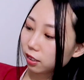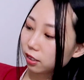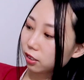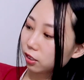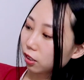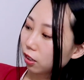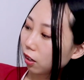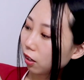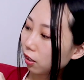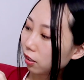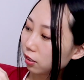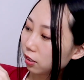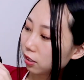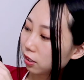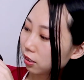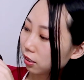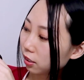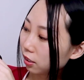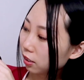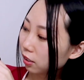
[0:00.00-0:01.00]
It's got
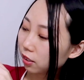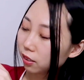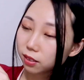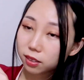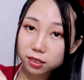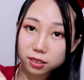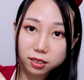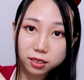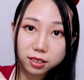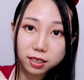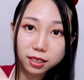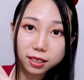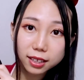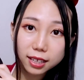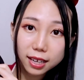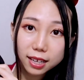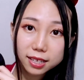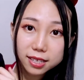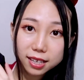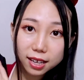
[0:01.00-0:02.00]
the
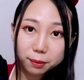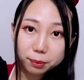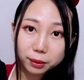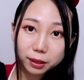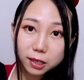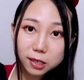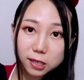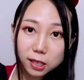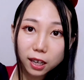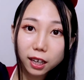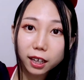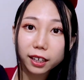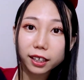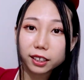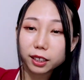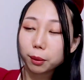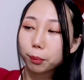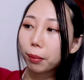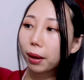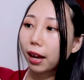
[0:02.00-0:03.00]
lace-up design in
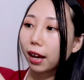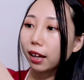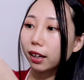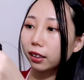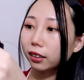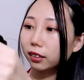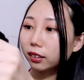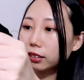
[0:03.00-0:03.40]
the back.